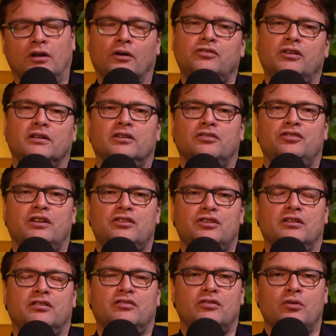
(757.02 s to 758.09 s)
Those are
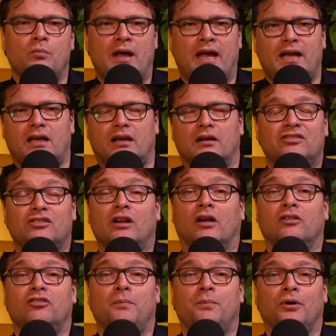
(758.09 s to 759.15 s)
decisions you make as an
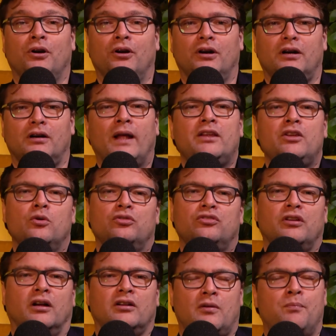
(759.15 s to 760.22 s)
entrepreneur when you
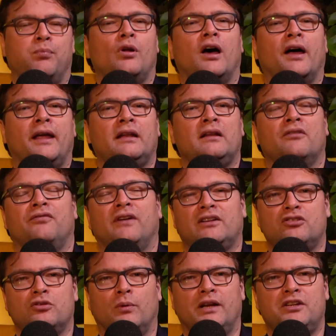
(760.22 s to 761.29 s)
start applying the
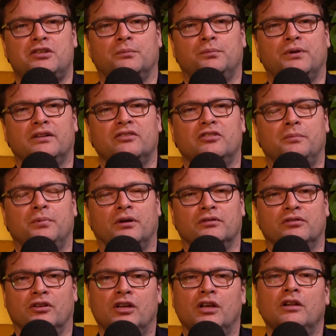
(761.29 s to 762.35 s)
effectuation
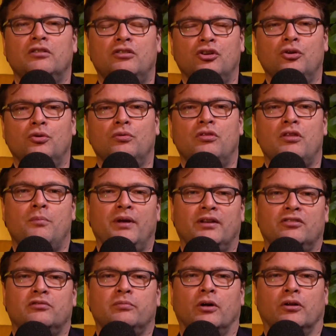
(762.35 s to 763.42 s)
principles to the
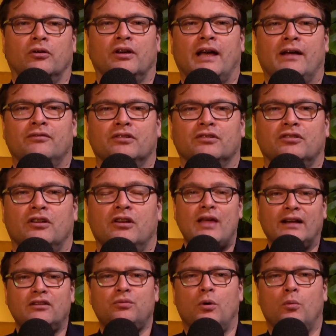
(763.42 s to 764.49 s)
business model canvas.
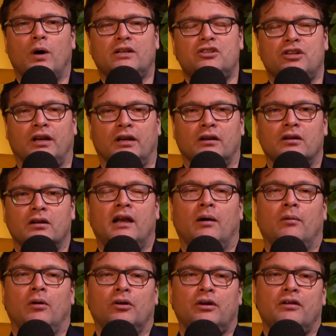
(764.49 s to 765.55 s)
Thanks for watching, and
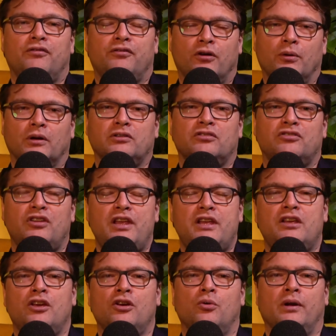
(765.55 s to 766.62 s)
I'm looking forward to
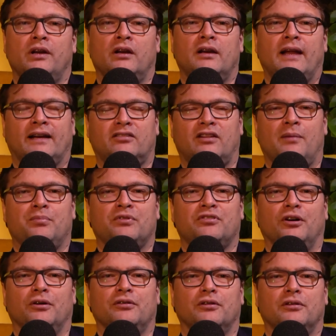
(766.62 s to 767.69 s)
seeing you in the next
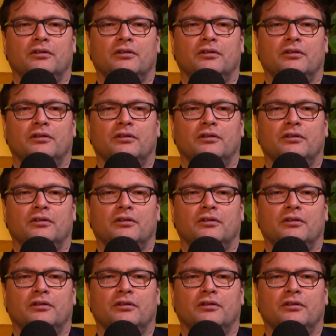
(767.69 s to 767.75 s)
episode.